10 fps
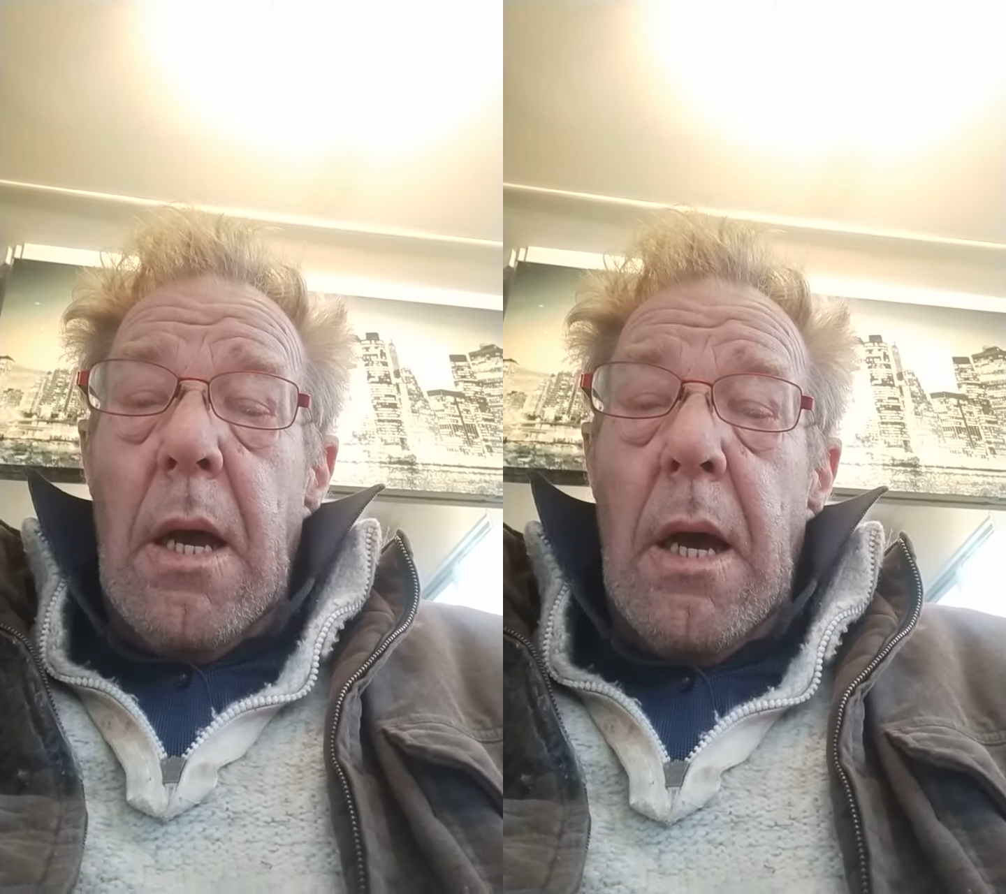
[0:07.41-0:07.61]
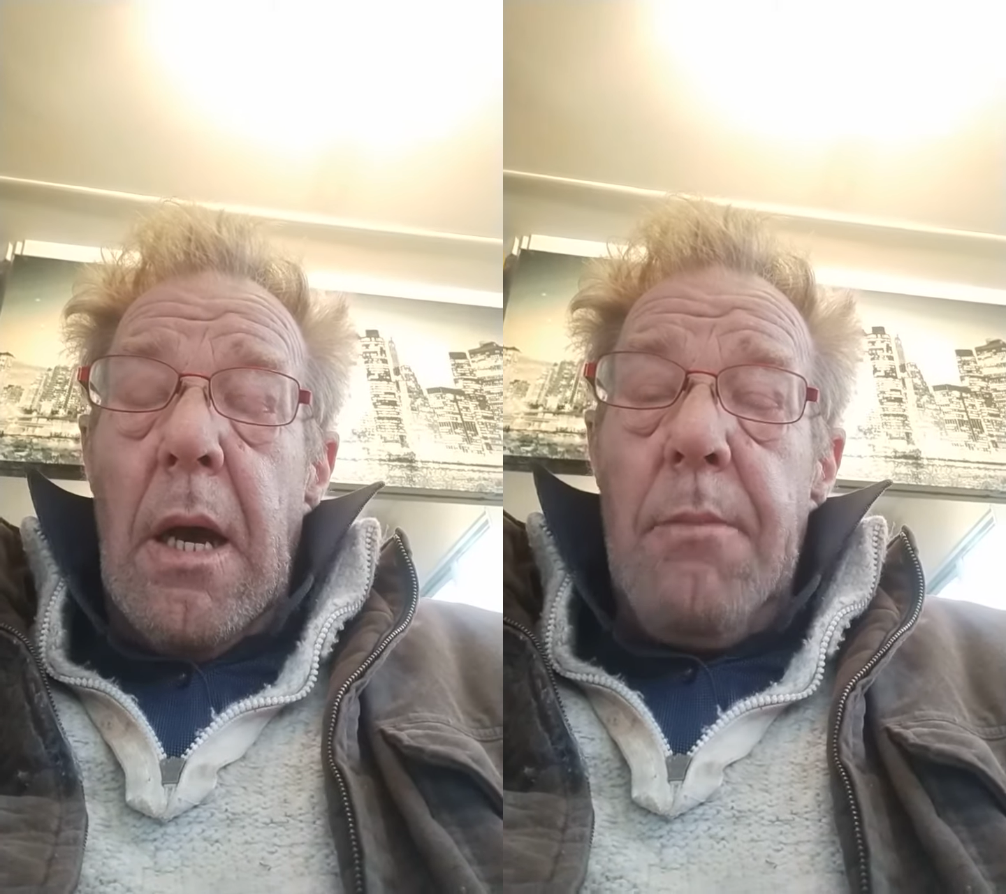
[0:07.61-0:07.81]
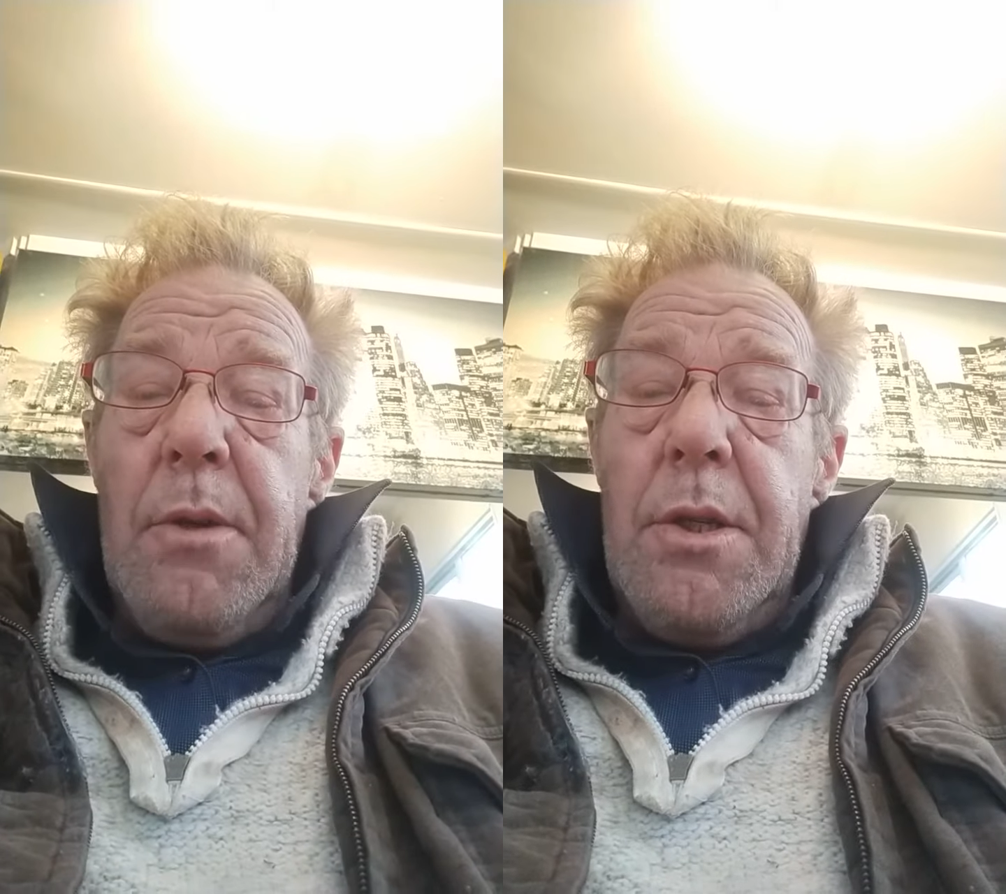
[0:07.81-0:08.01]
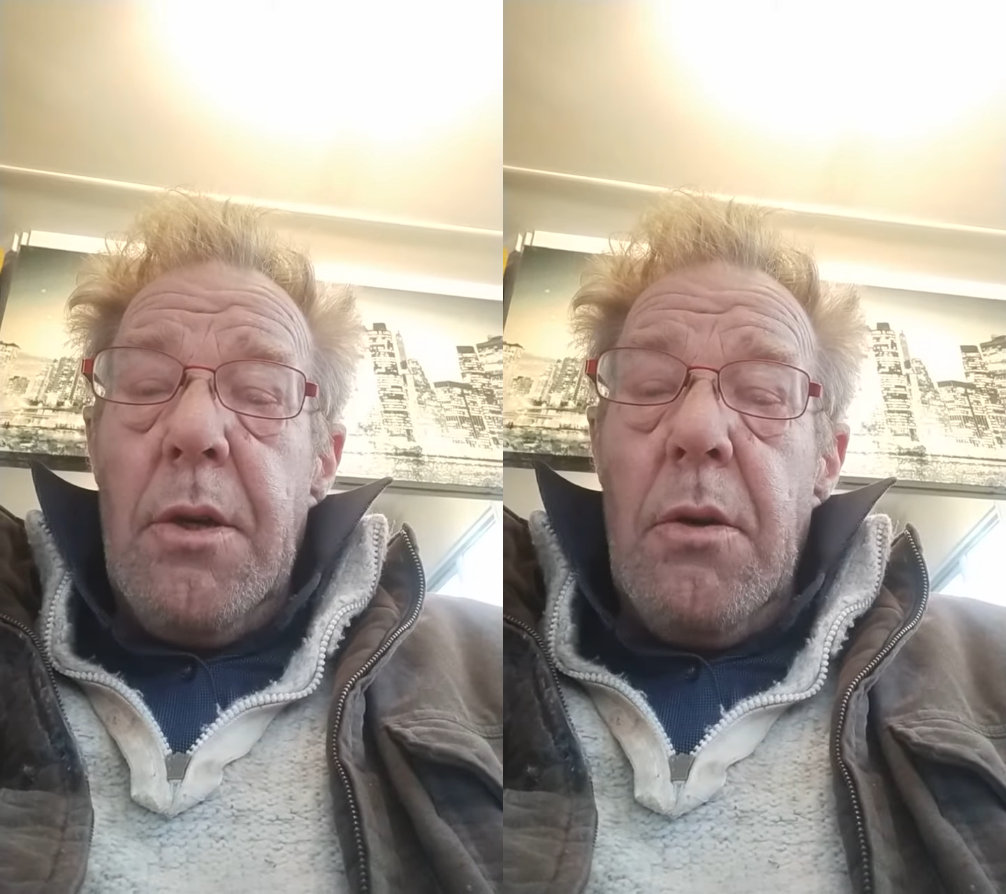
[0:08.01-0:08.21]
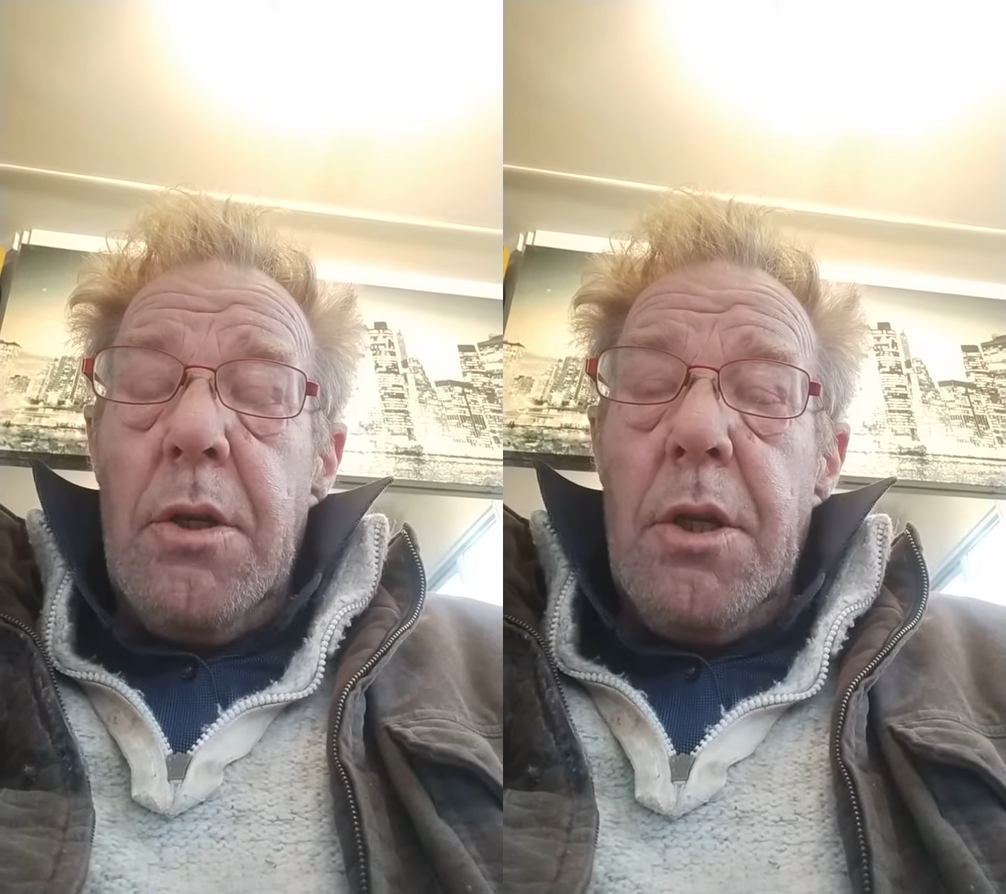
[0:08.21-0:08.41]
hybrid
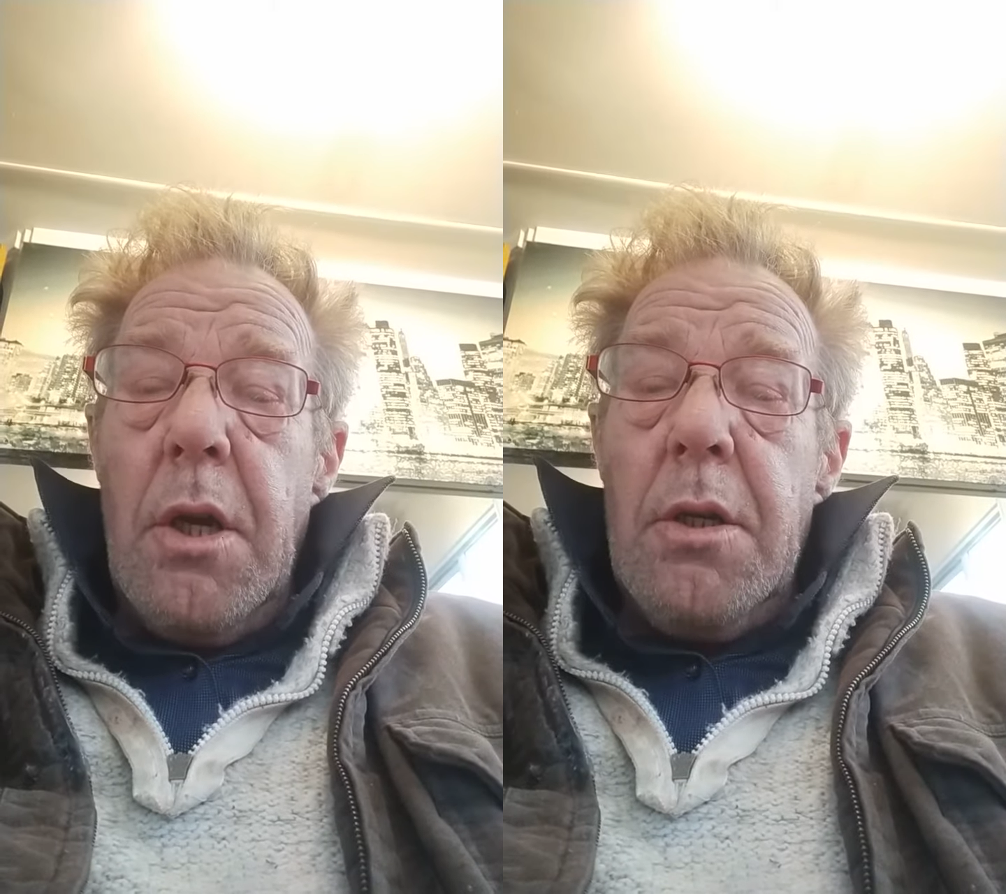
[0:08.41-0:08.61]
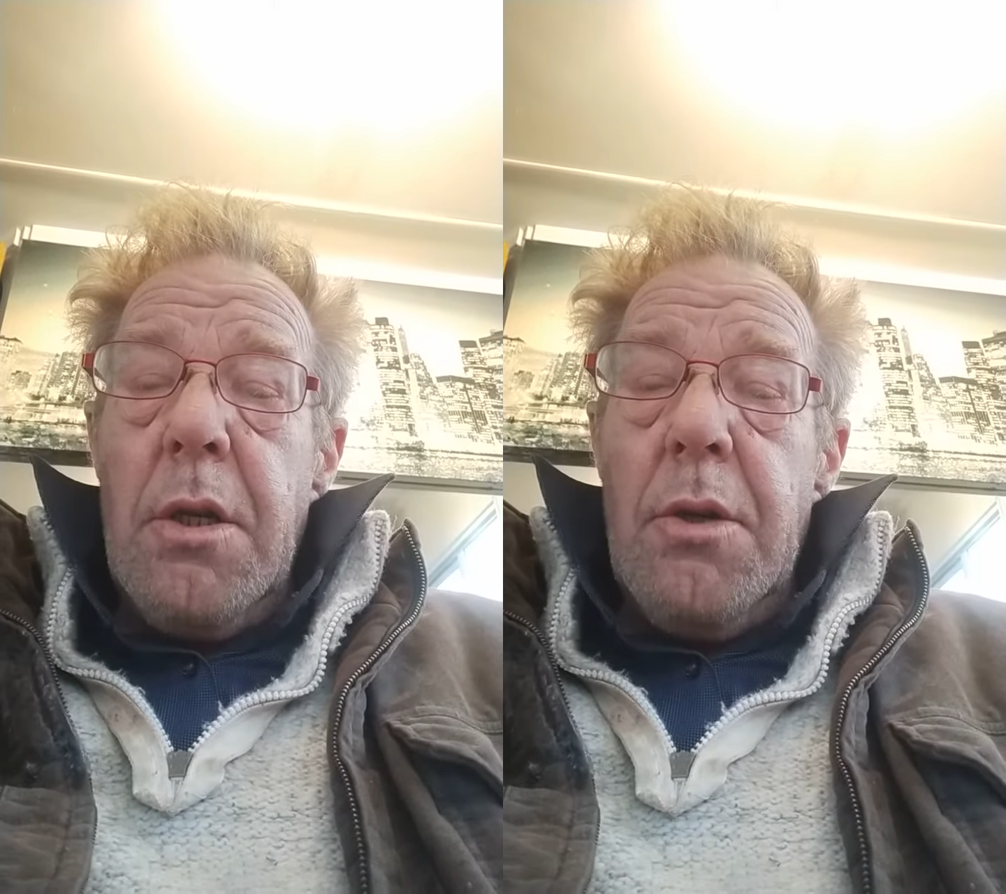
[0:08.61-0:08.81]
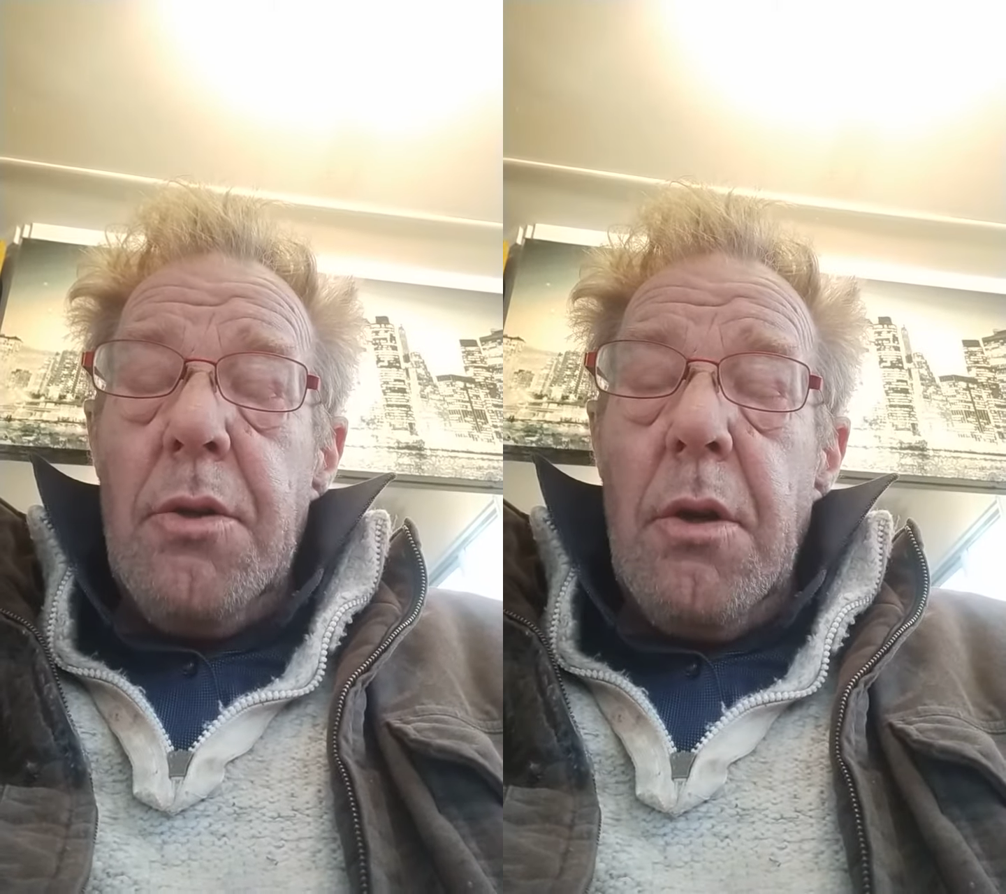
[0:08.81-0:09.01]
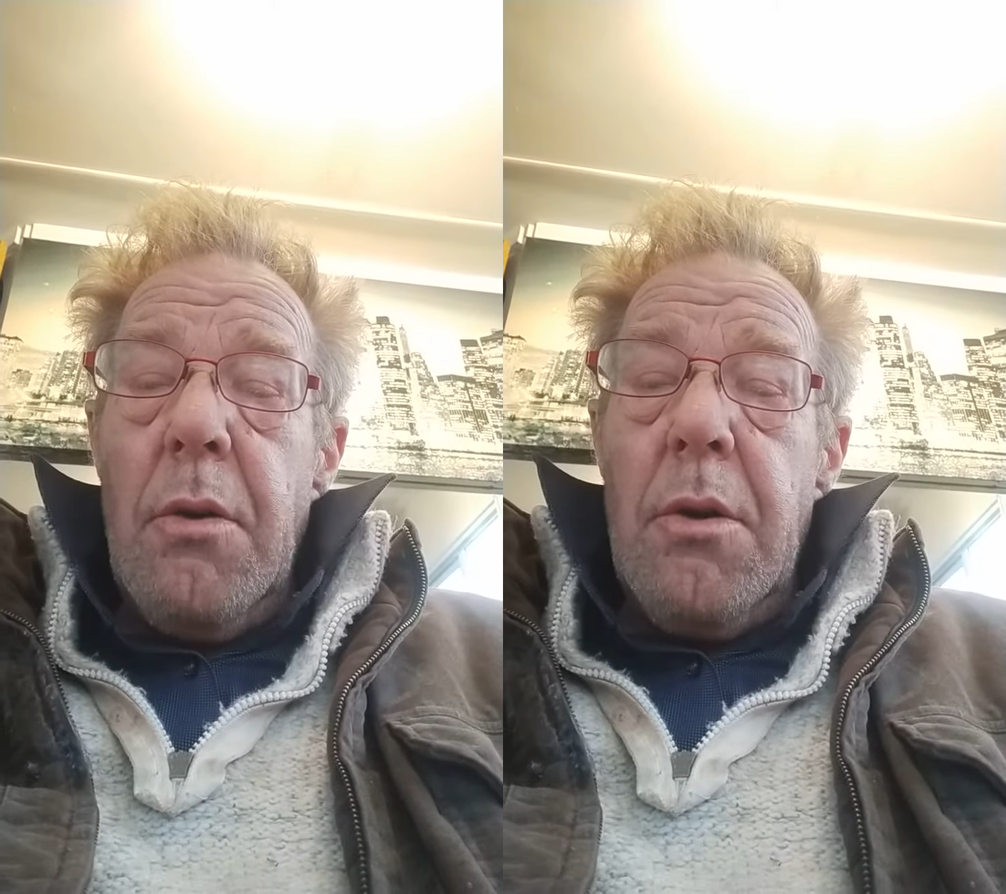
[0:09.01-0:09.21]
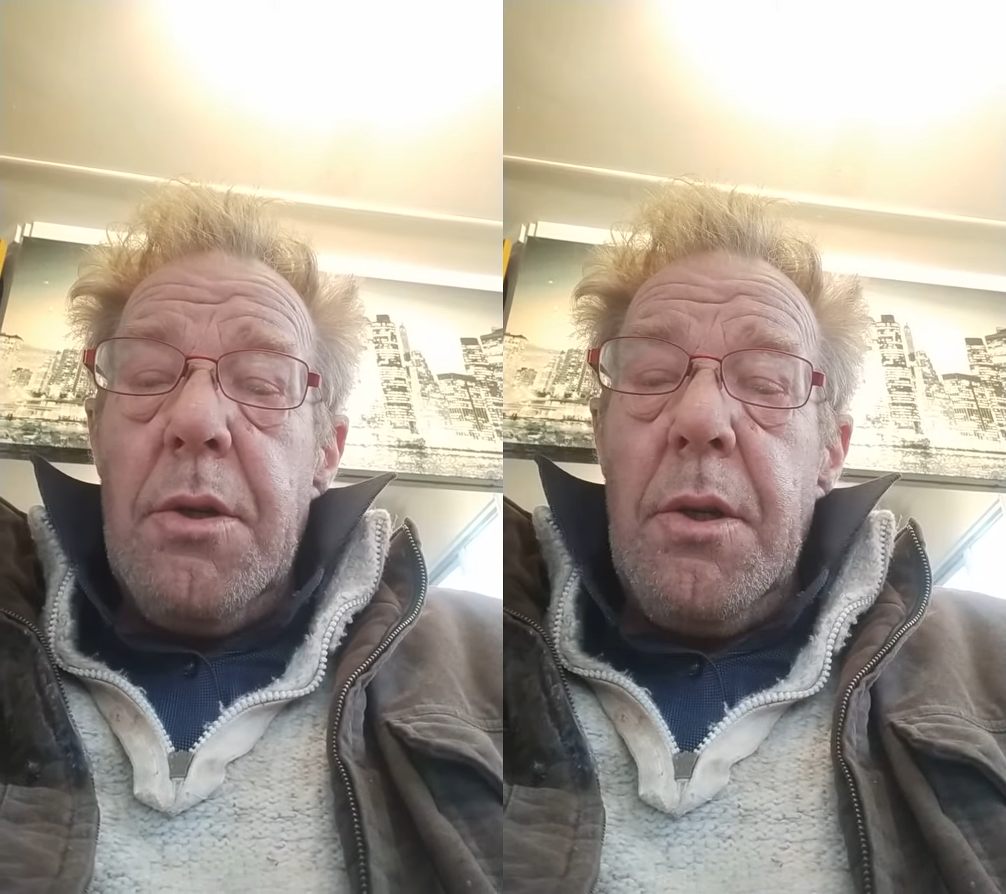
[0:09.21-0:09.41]
solar charge
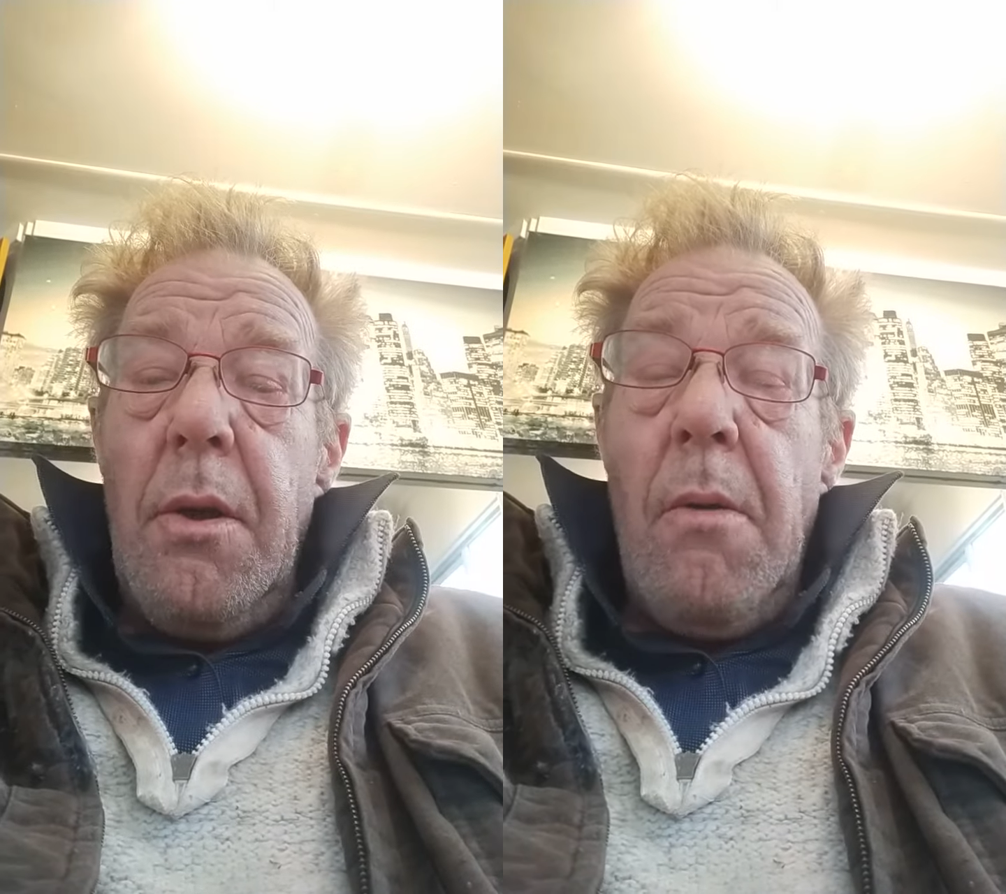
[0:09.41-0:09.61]
controllers.